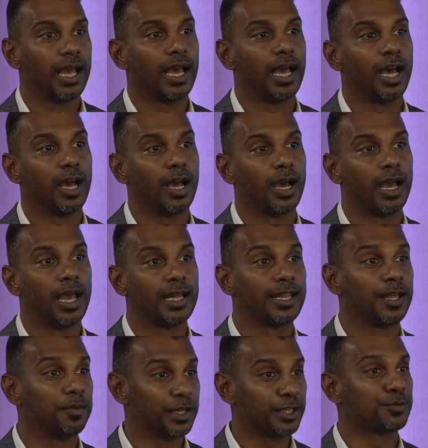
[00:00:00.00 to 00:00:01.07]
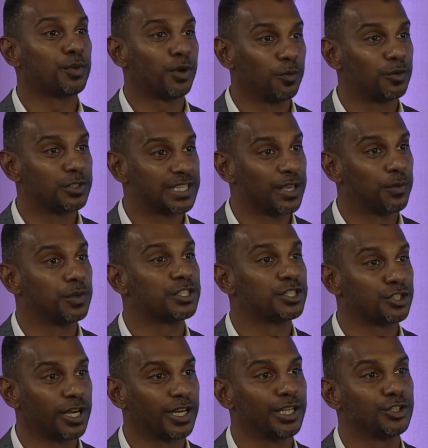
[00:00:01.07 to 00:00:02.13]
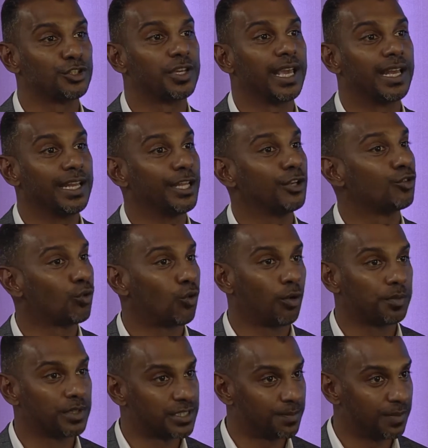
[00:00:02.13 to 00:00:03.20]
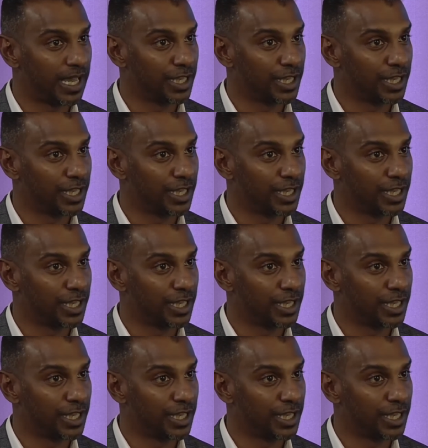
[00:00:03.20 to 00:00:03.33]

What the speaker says: And their biggest problem was they were struggling to get into corporate supply